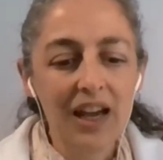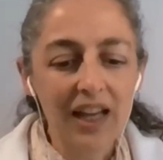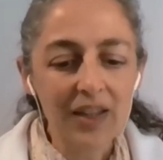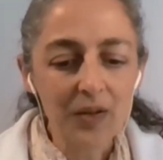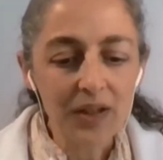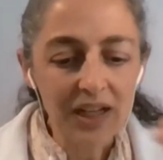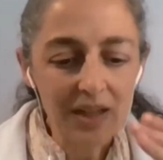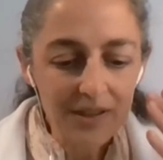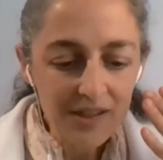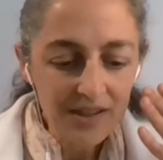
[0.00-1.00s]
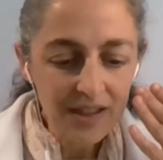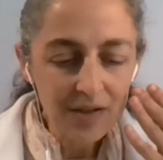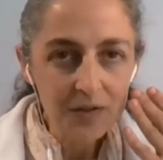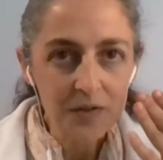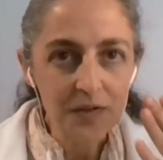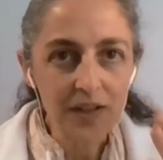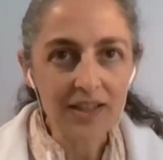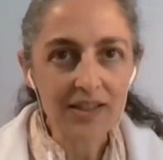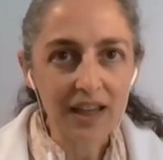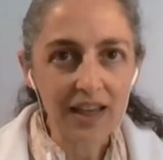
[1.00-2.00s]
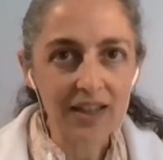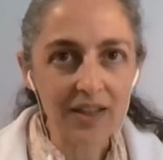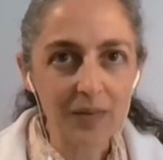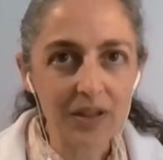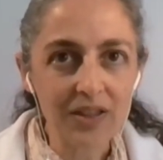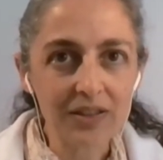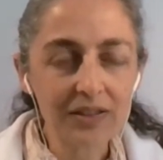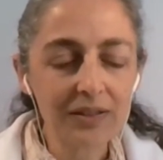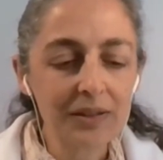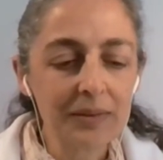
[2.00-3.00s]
and you can even see your face like in a mirror,